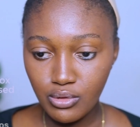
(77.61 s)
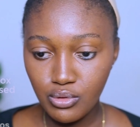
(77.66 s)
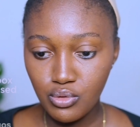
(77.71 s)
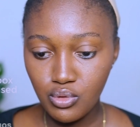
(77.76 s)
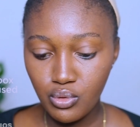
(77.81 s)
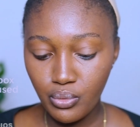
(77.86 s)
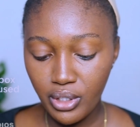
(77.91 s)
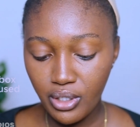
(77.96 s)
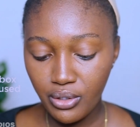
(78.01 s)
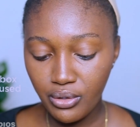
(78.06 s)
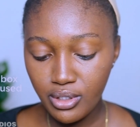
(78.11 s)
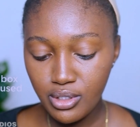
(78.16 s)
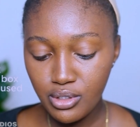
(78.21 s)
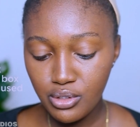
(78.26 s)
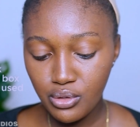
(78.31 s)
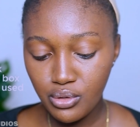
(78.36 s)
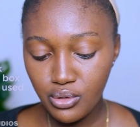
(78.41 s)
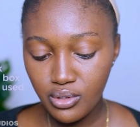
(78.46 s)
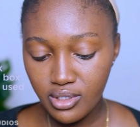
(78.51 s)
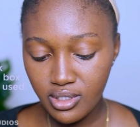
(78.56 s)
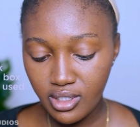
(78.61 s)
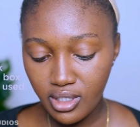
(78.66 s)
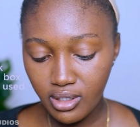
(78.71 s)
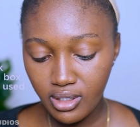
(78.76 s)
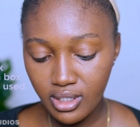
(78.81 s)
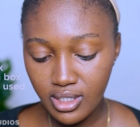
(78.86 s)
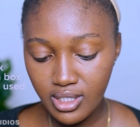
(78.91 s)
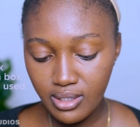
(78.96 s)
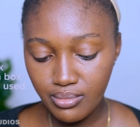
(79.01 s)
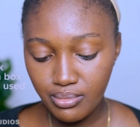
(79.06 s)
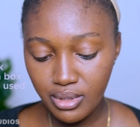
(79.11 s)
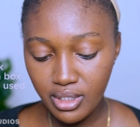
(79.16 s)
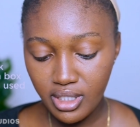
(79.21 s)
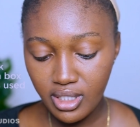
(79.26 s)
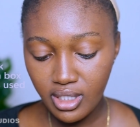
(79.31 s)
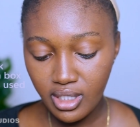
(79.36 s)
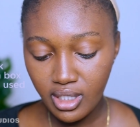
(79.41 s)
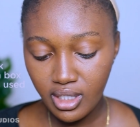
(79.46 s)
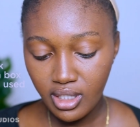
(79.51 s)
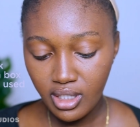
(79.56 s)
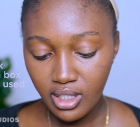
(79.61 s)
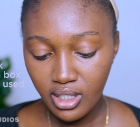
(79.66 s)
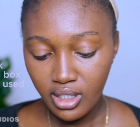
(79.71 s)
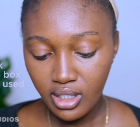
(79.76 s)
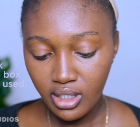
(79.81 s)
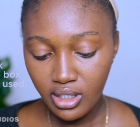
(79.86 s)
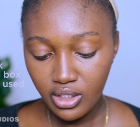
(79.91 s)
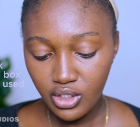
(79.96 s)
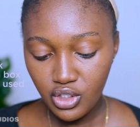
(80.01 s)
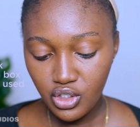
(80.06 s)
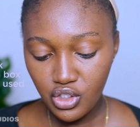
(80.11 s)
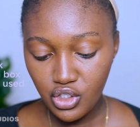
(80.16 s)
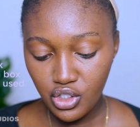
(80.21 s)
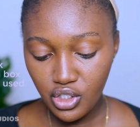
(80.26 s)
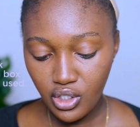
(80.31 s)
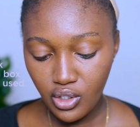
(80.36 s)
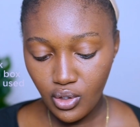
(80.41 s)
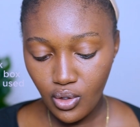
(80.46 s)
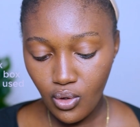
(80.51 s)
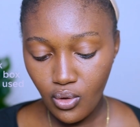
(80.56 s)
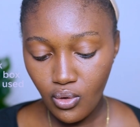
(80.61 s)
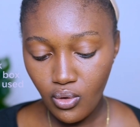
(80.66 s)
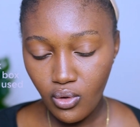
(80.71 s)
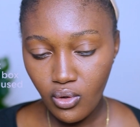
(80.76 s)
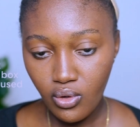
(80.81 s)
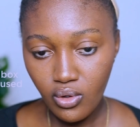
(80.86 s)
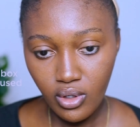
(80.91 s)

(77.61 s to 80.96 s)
So we are going to use the got2b gel,